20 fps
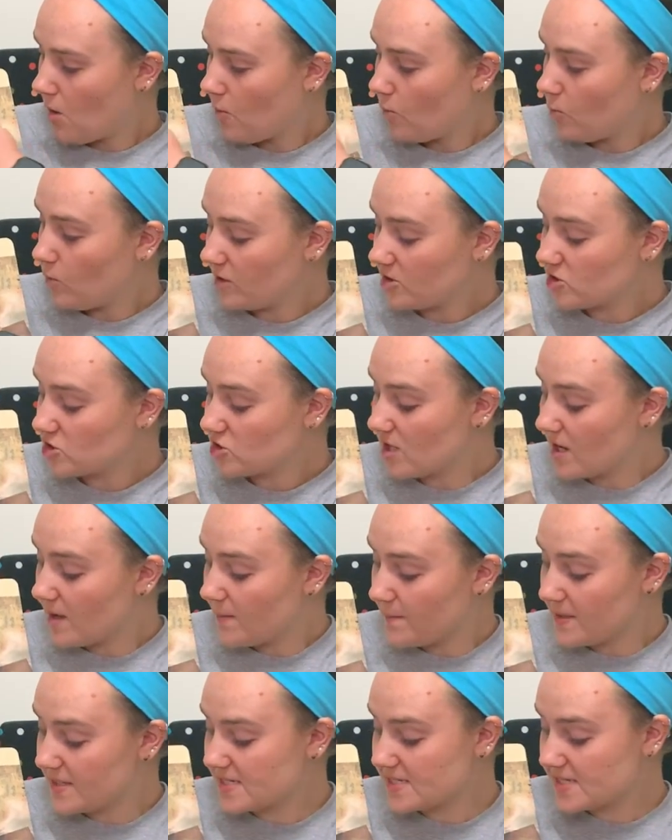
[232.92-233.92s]
What
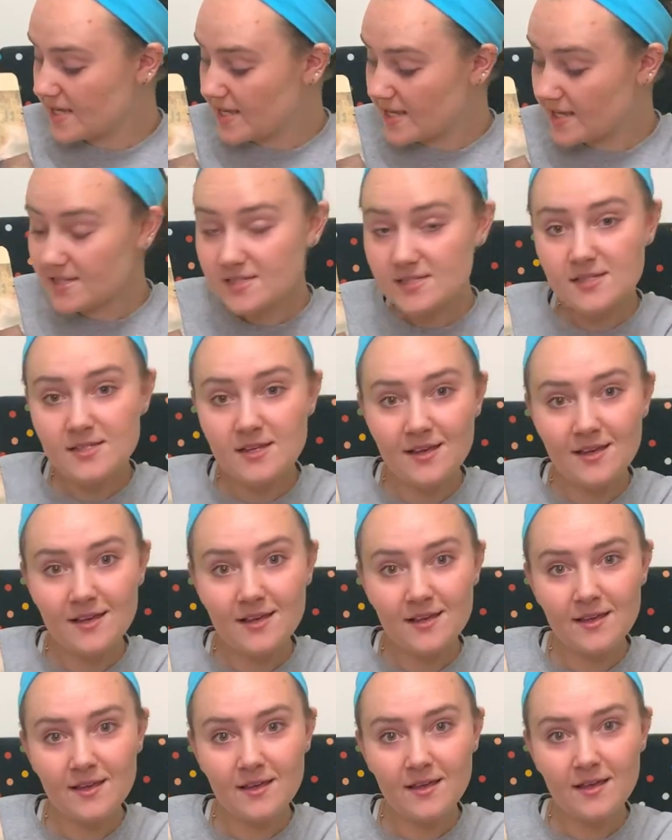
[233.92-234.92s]
shape is this?
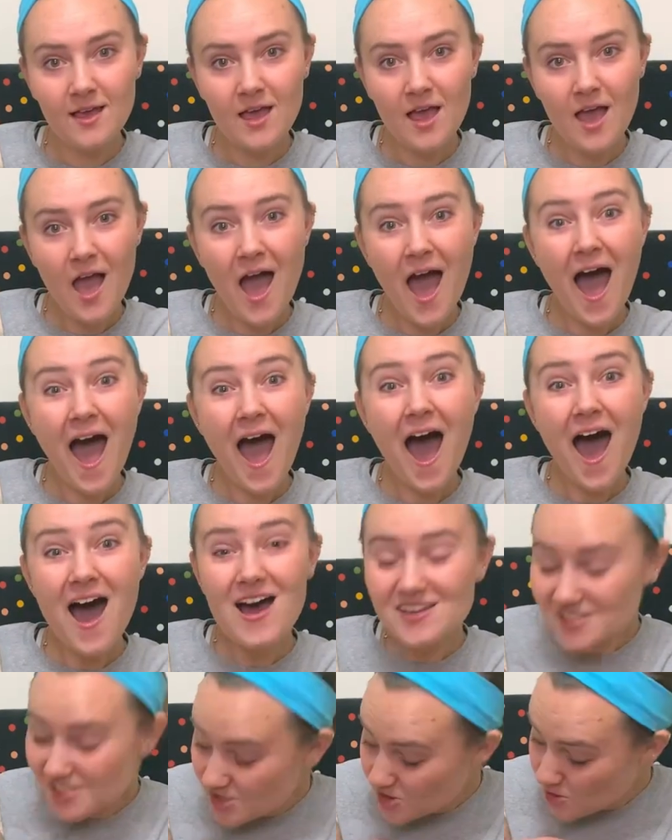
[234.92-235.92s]
A
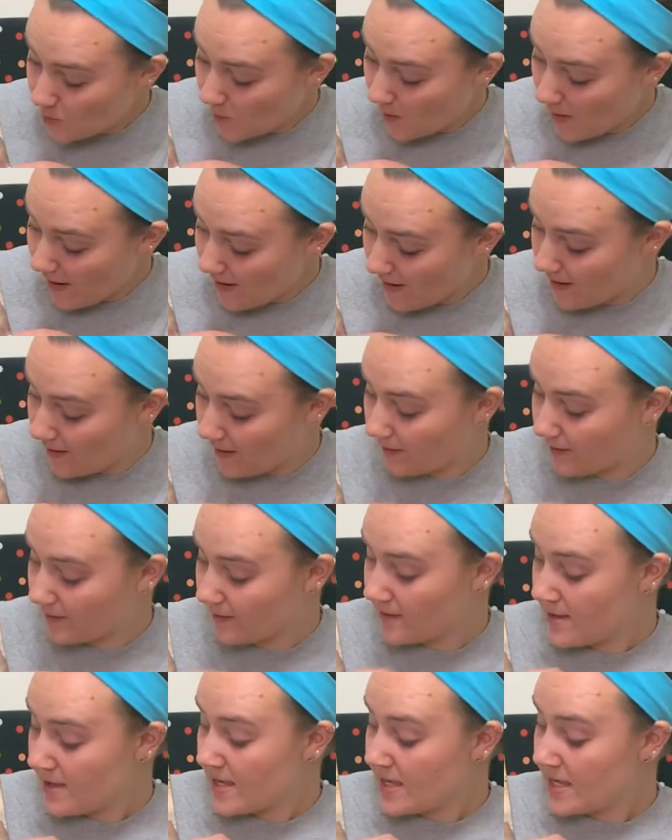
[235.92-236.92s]
square.
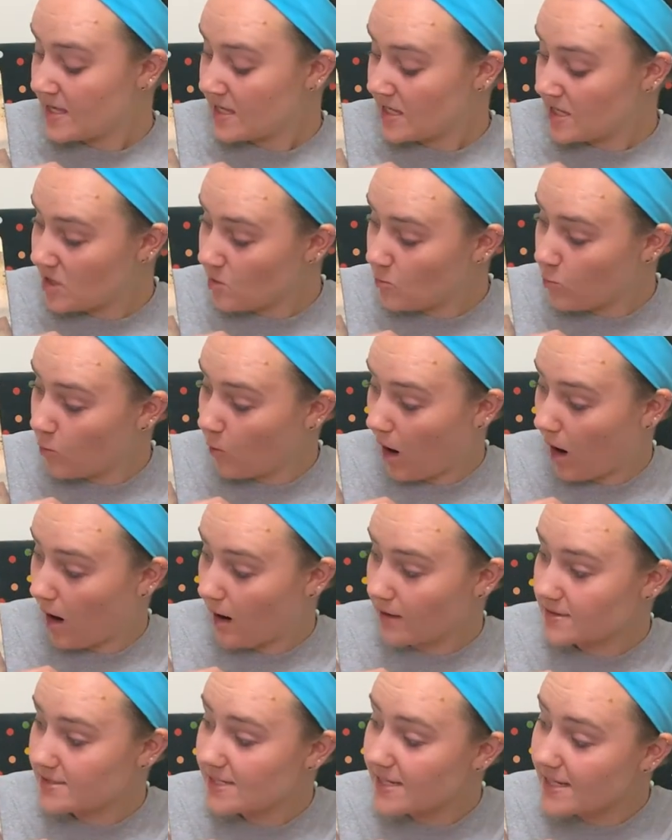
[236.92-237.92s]
He
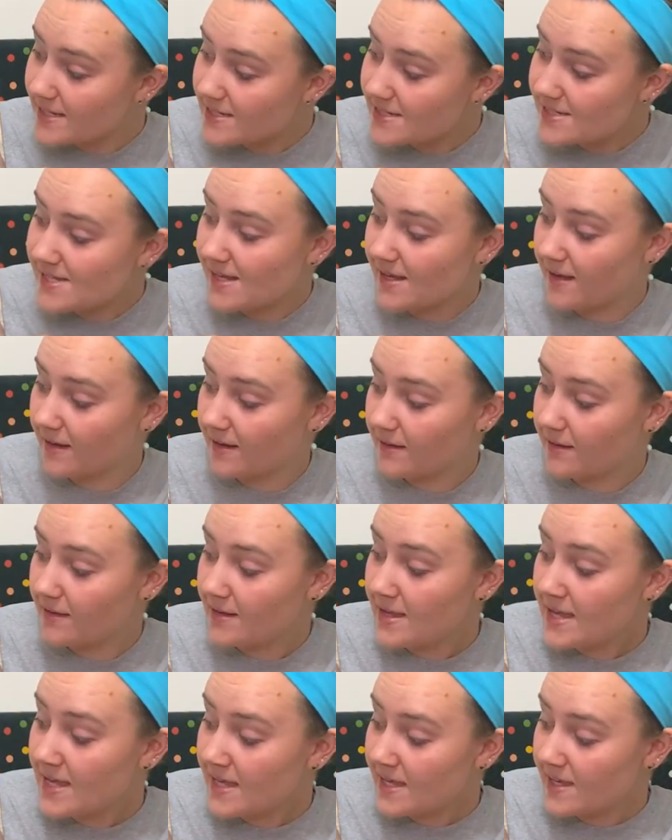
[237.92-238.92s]
walked until
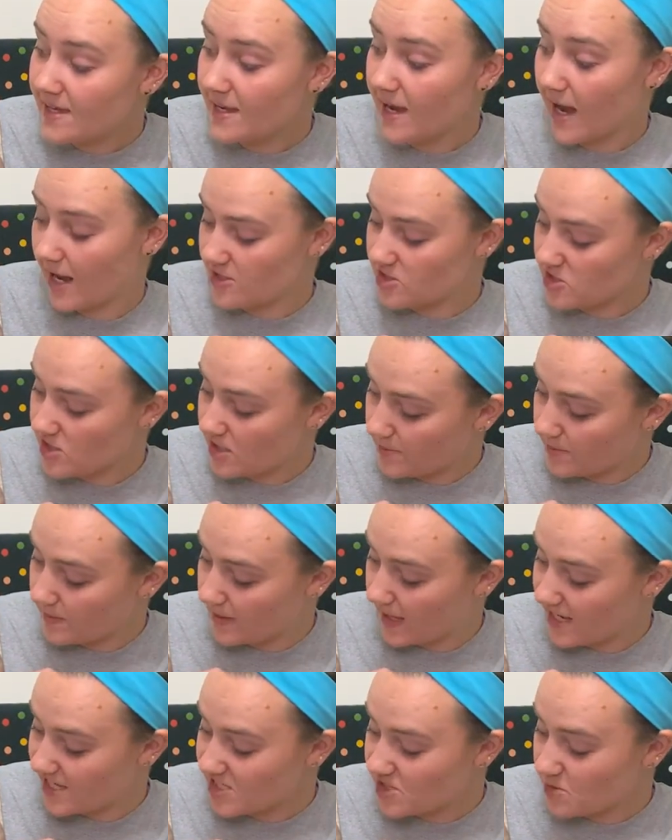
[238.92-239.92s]
he got to a
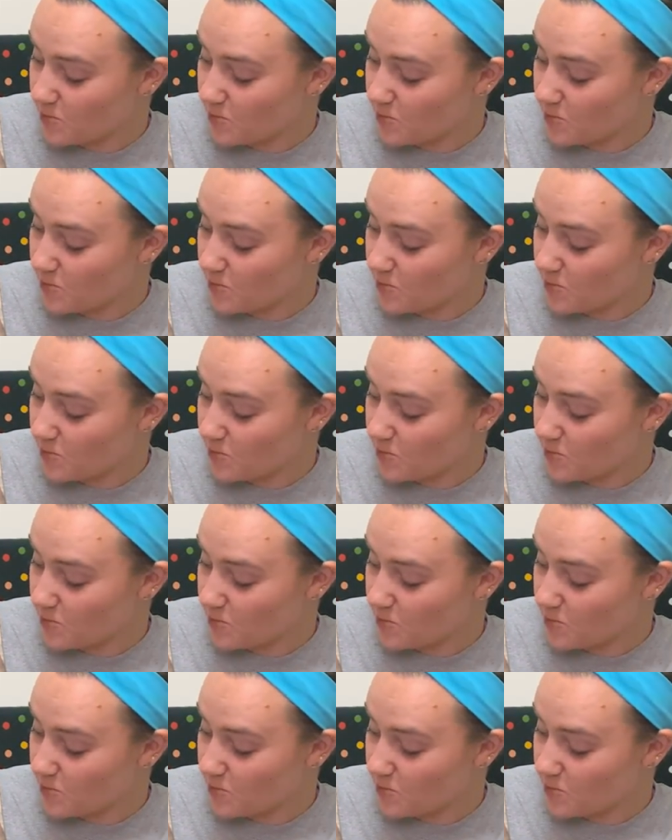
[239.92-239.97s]
place